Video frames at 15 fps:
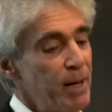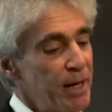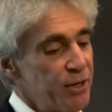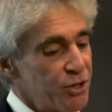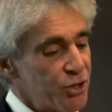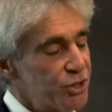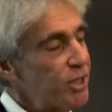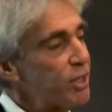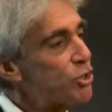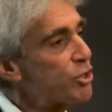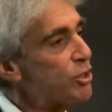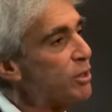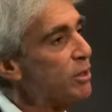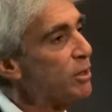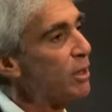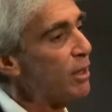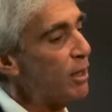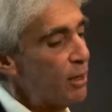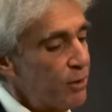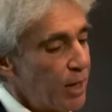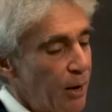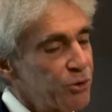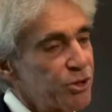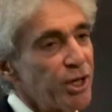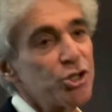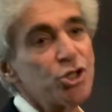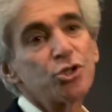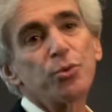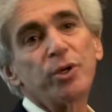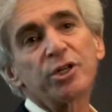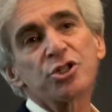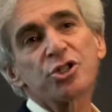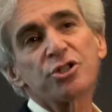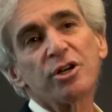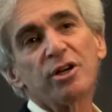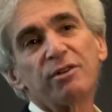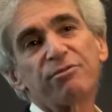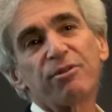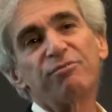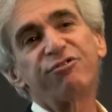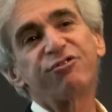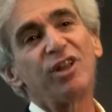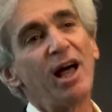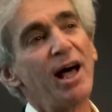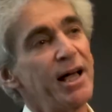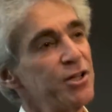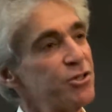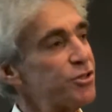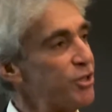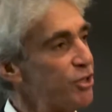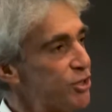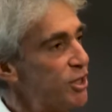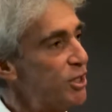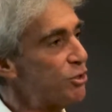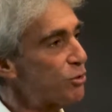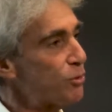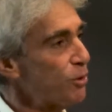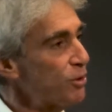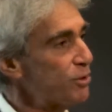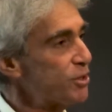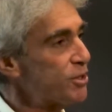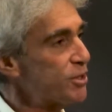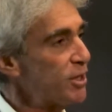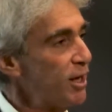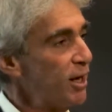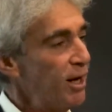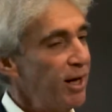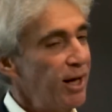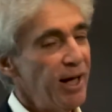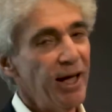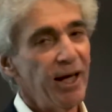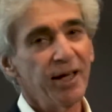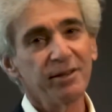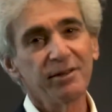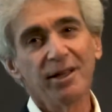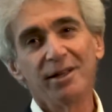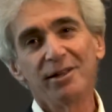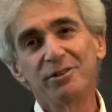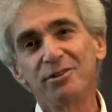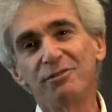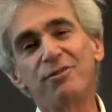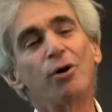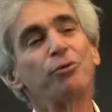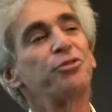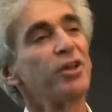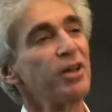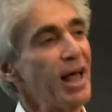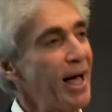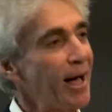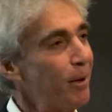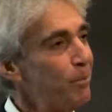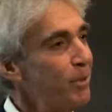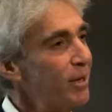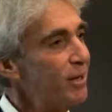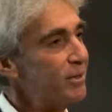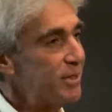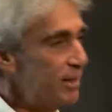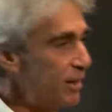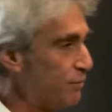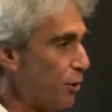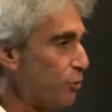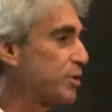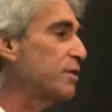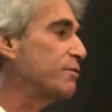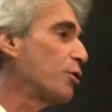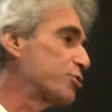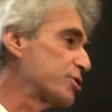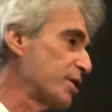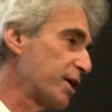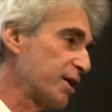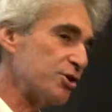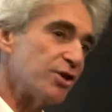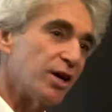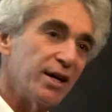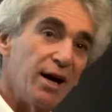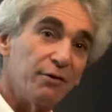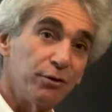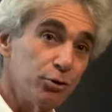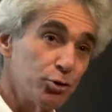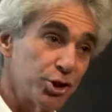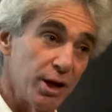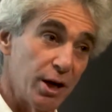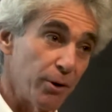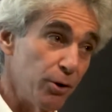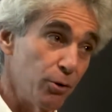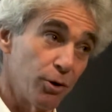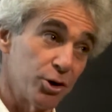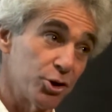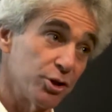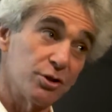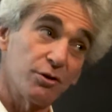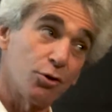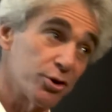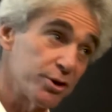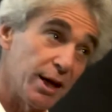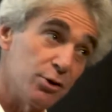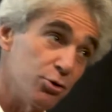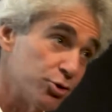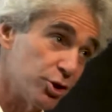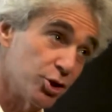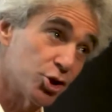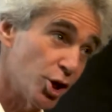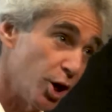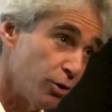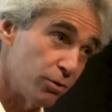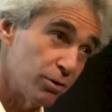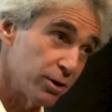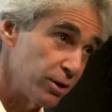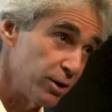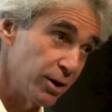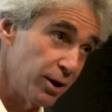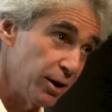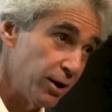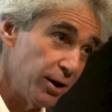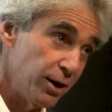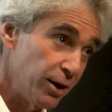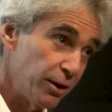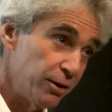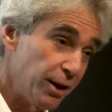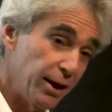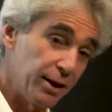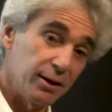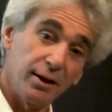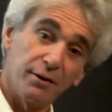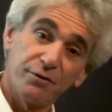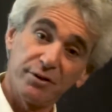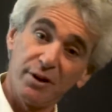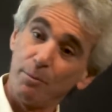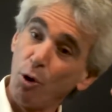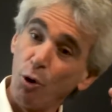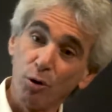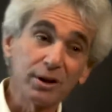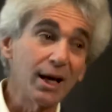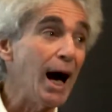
made a decision that I was going to switch from flies to sea squirts and devote the lab to evo-devo studies on evolutionary origins. Of course, I used to joke that if some old